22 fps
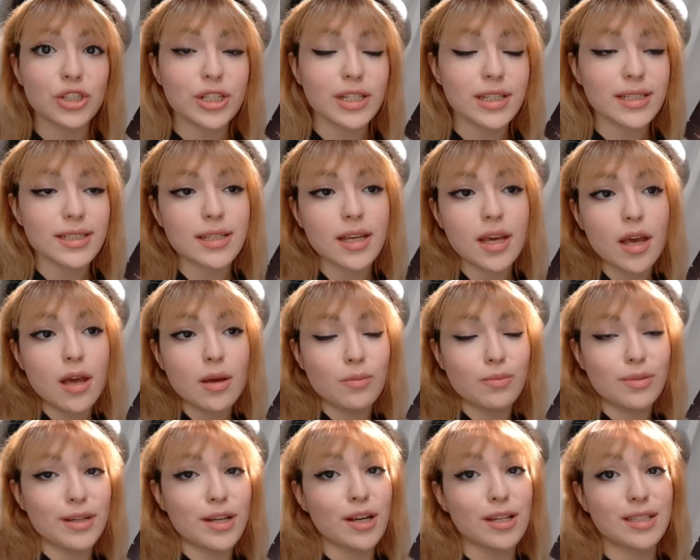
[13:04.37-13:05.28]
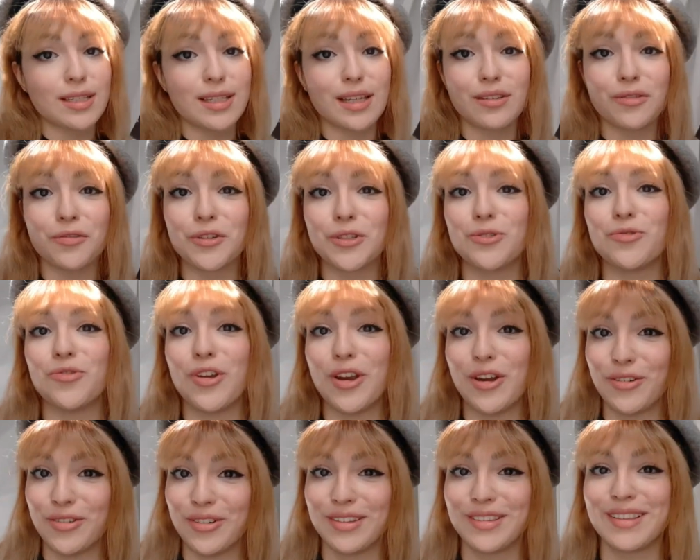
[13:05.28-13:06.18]
it because it was
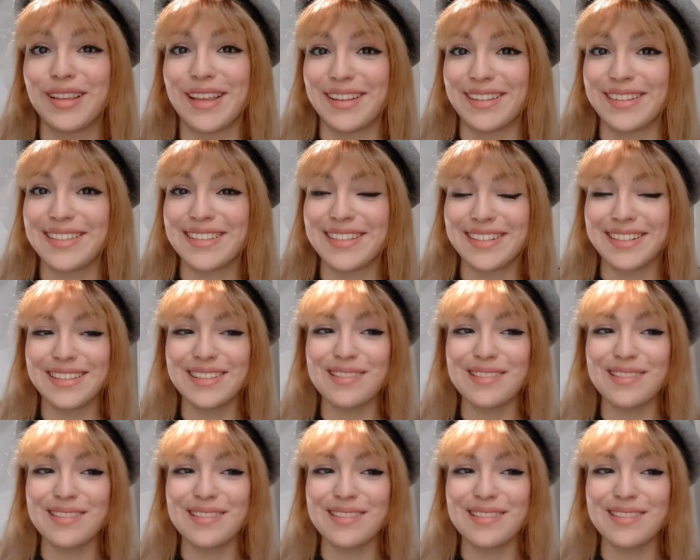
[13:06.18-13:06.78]
very lengthy in